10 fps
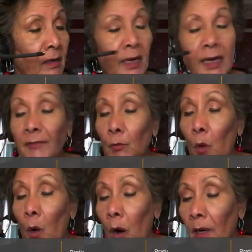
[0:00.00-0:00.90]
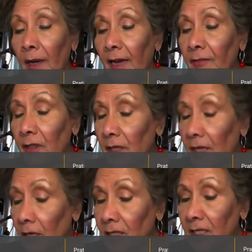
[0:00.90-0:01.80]
Kevin Waugh. Kevin,
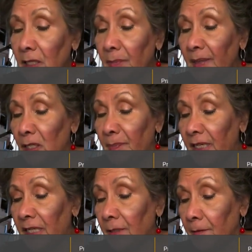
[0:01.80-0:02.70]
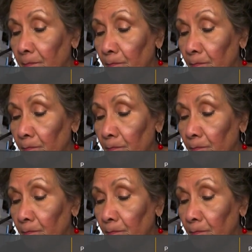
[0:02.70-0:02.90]
6 minutes, please.